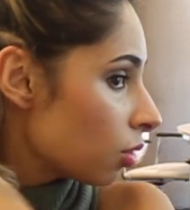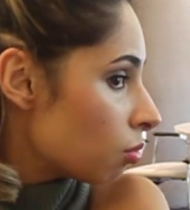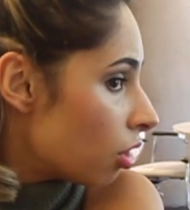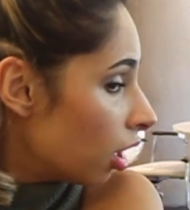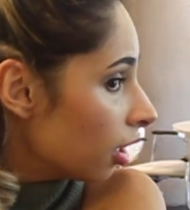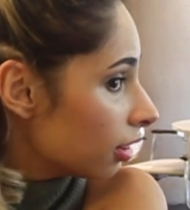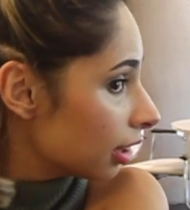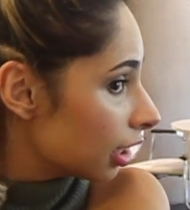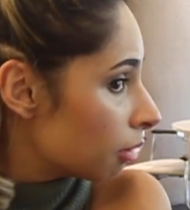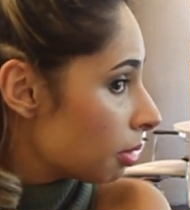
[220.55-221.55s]
Want a
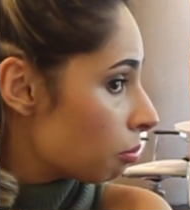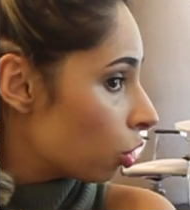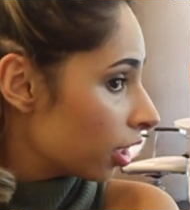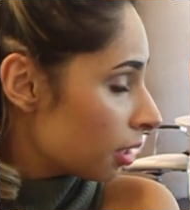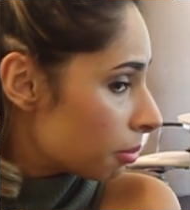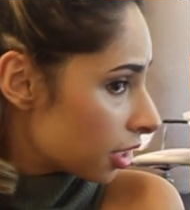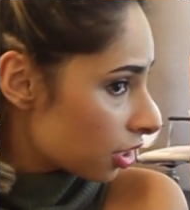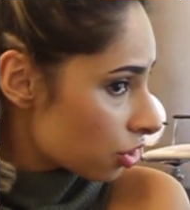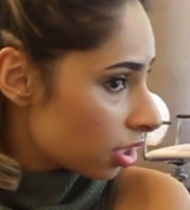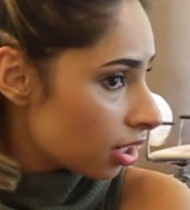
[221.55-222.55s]
little bit more heat
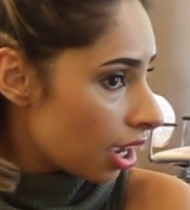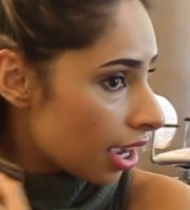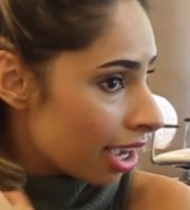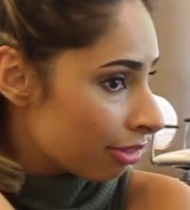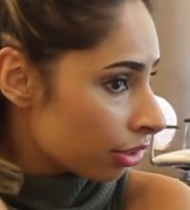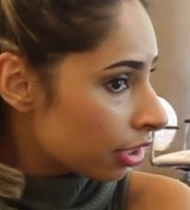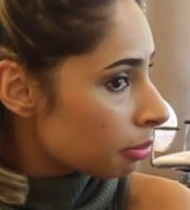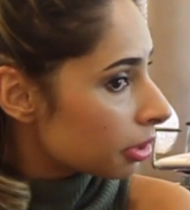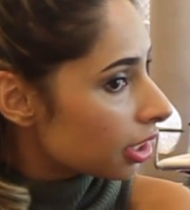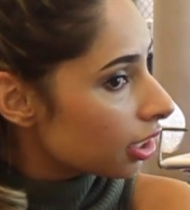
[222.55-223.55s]
protection, I have already
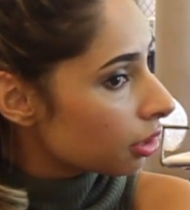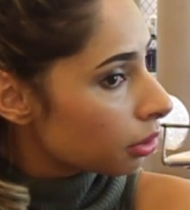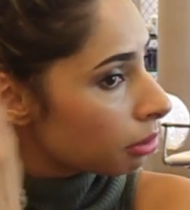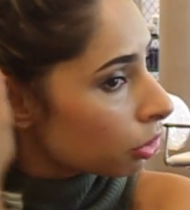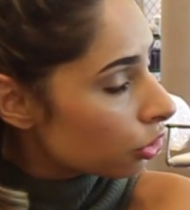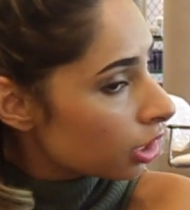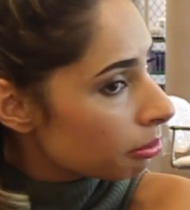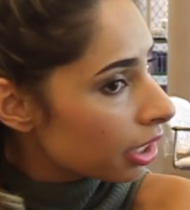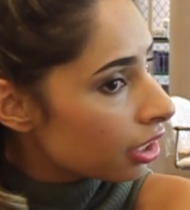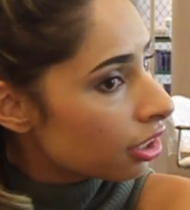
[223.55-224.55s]
put that in when I blow dried
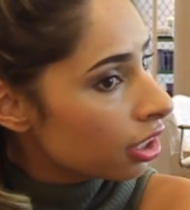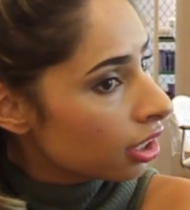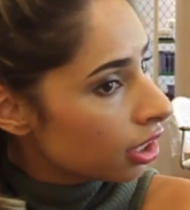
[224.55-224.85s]
my hair.